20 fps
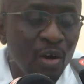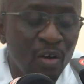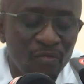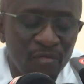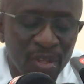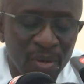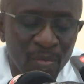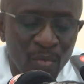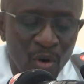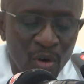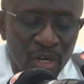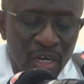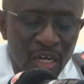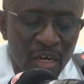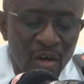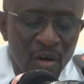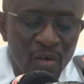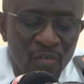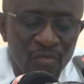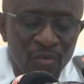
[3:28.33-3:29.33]
of the
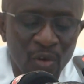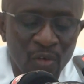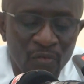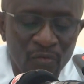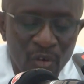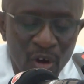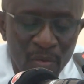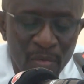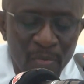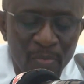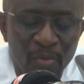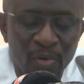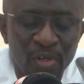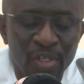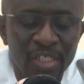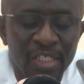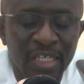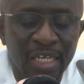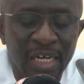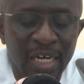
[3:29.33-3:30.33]
murder of your former
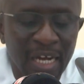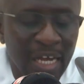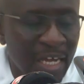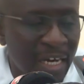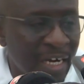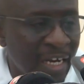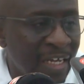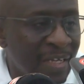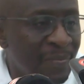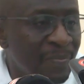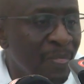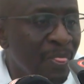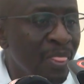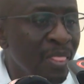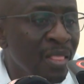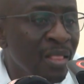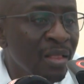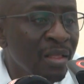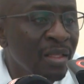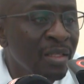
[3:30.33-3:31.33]
political ally,
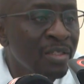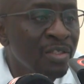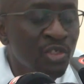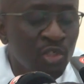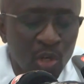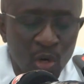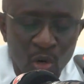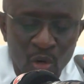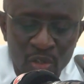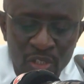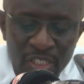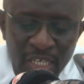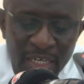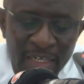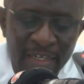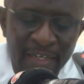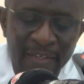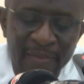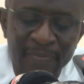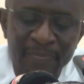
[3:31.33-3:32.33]
Solo
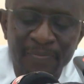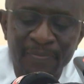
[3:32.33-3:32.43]
Sandeng.